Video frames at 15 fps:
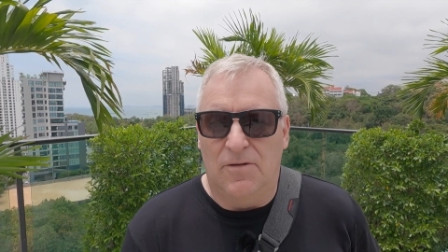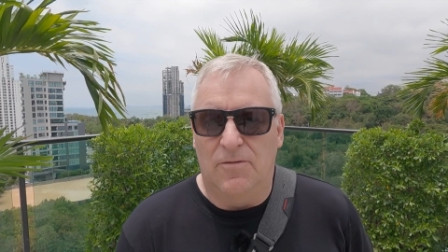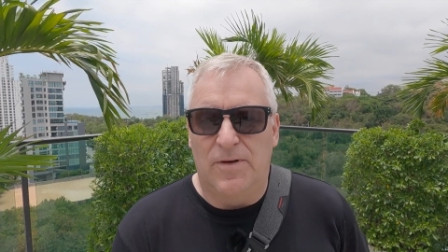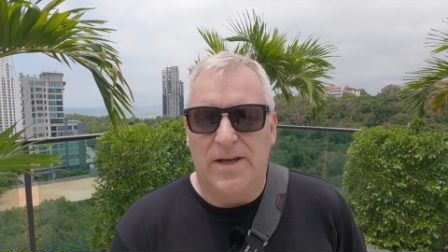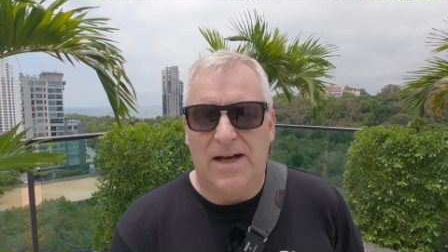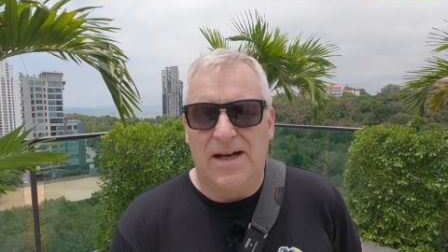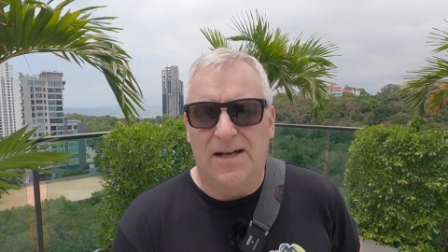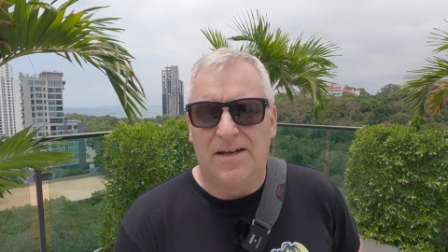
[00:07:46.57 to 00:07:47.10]

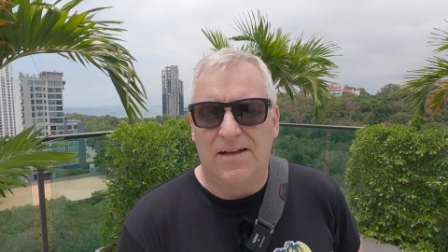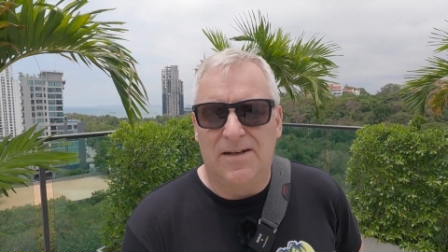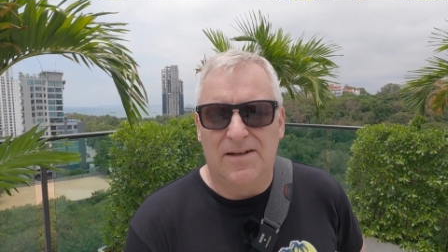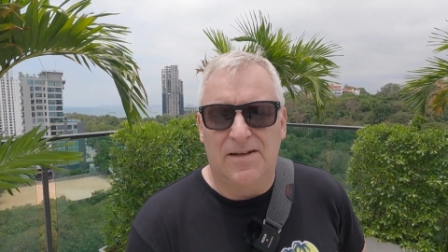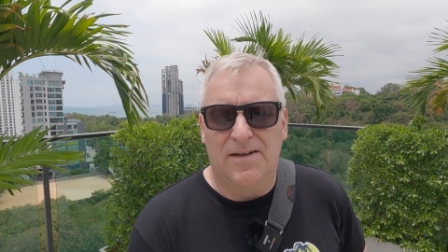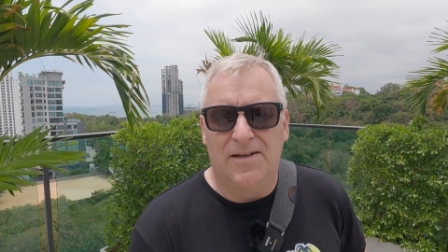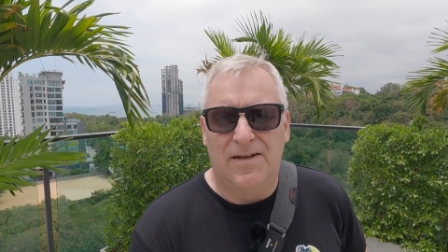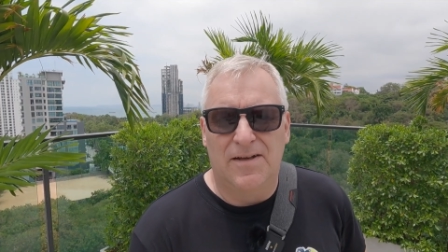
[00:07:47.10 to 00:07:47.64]
we
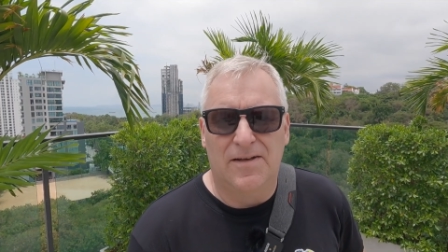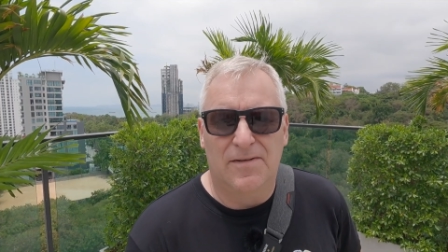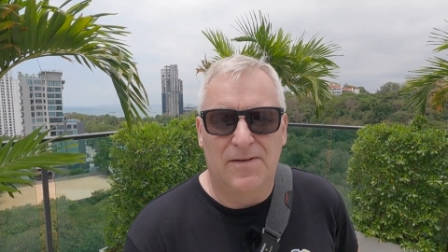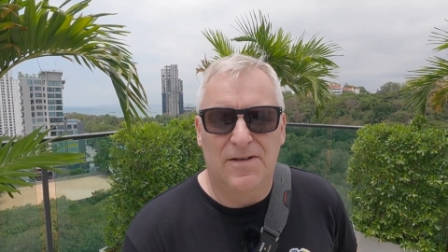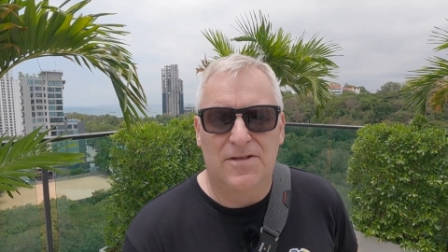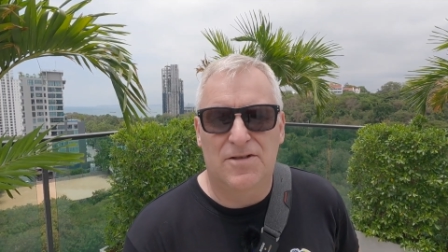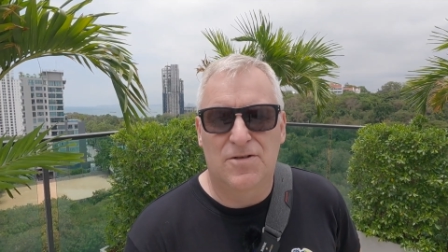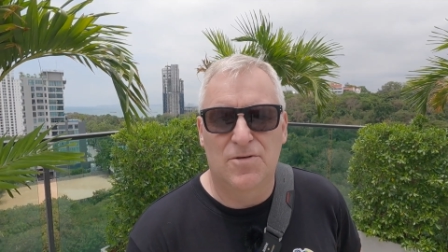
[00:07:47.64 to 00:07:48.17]
are,
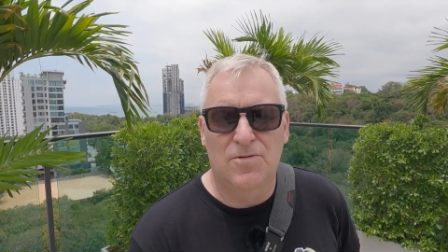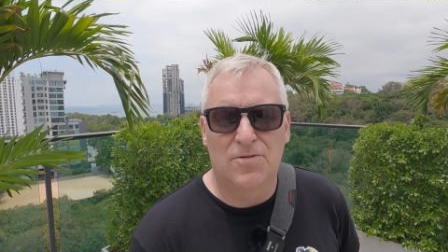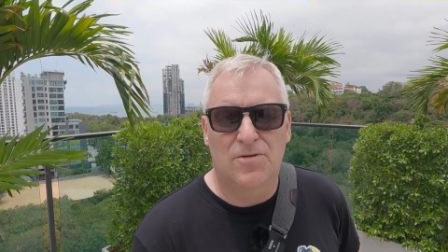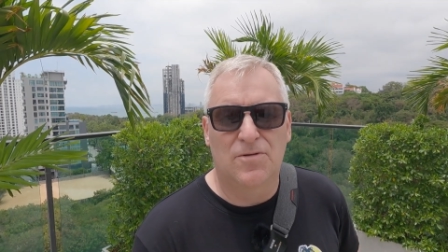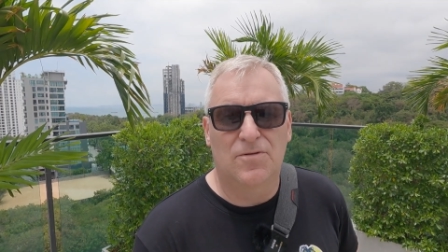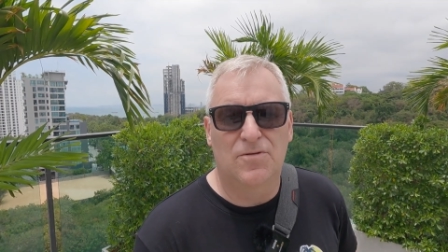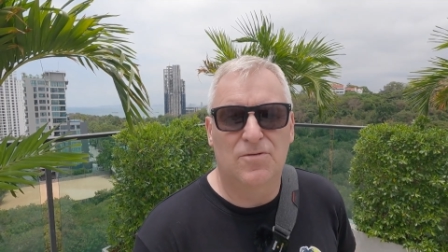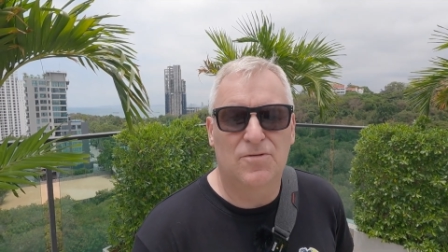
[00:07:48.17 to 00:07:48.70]
there's two
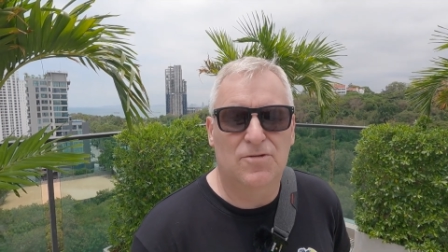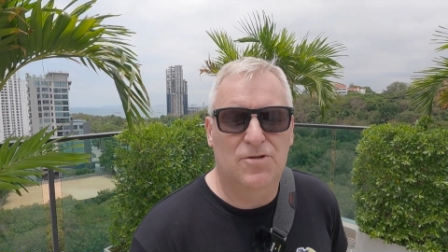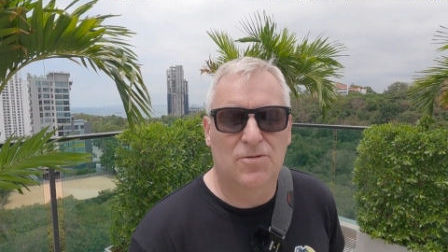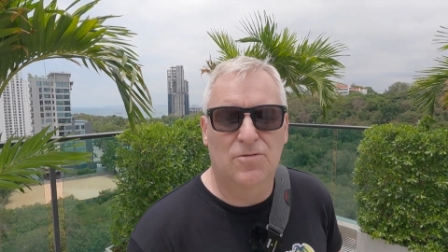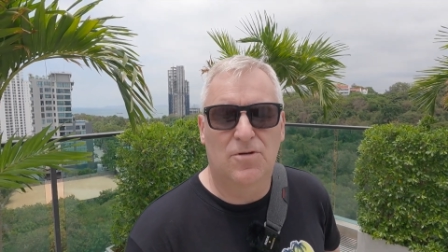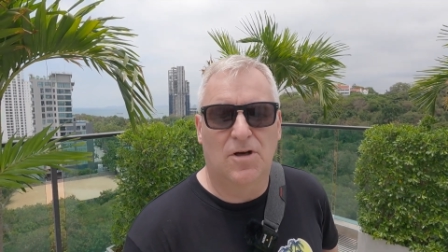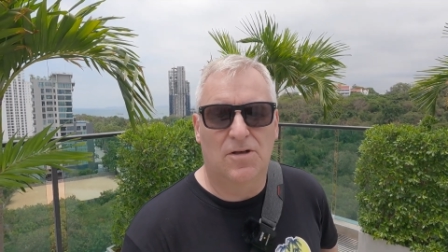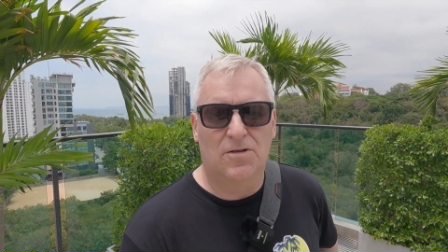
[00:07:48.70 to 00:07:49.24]

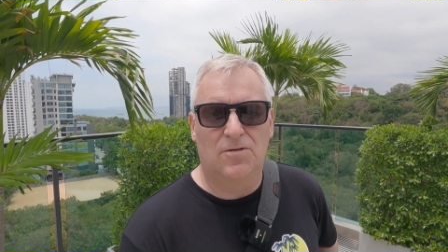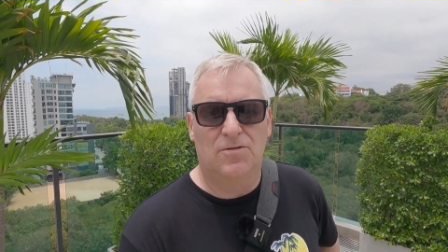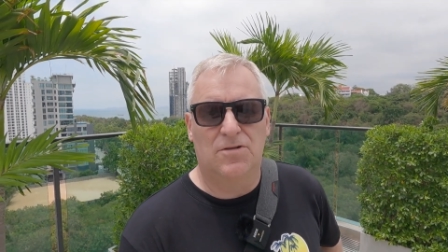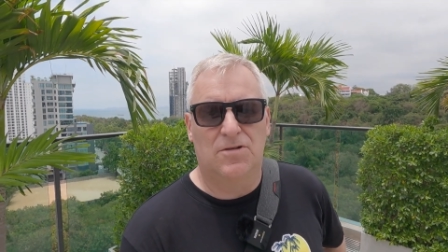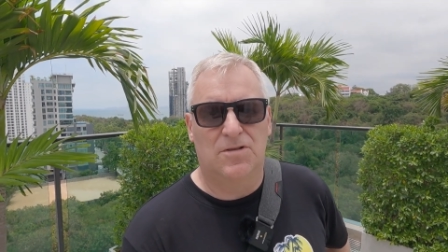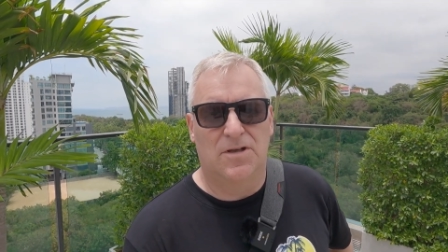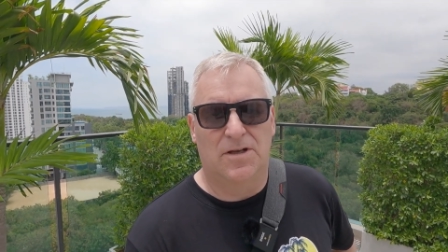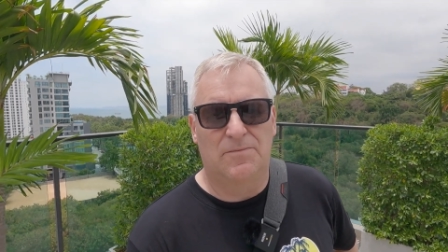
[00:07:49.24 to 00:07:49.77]

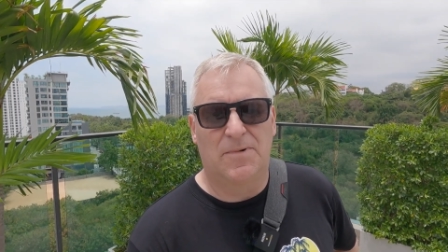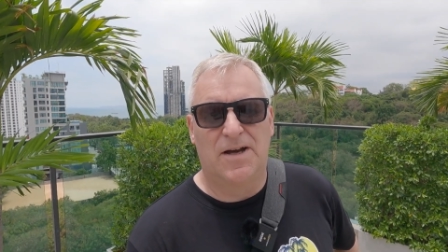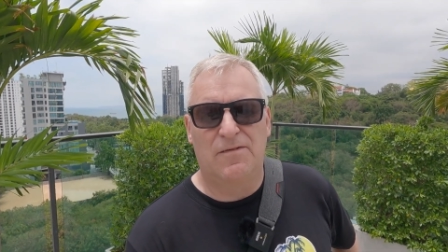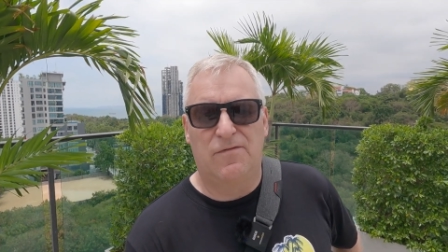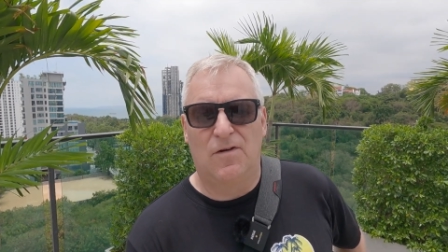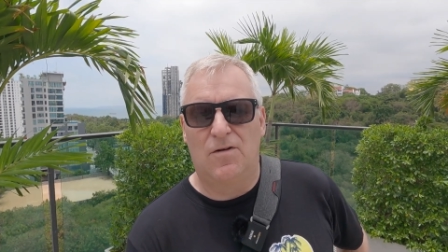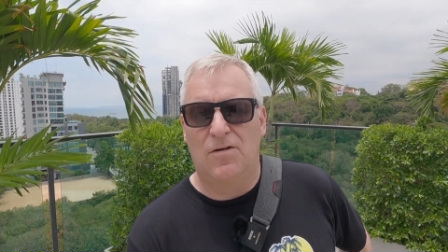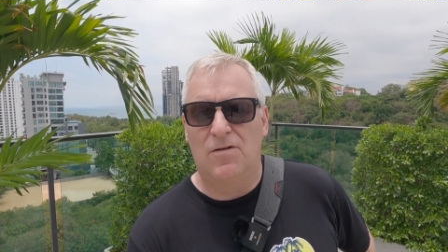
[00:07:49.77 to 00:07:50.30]
condos in my
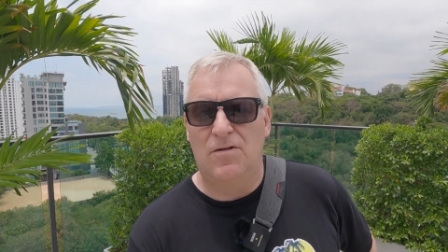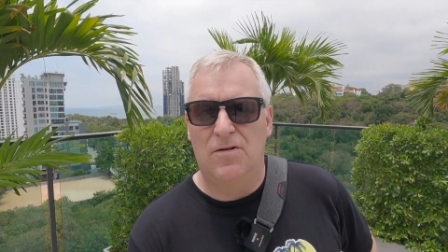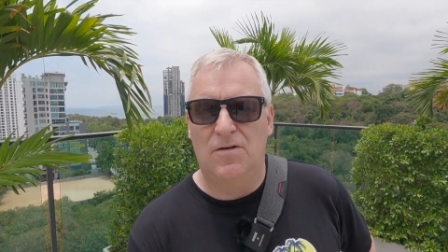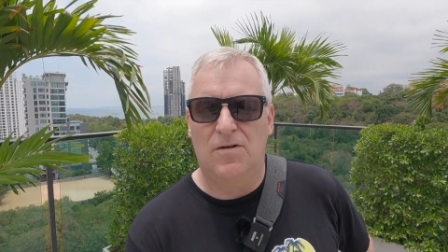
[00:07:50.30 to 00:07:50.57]
floor,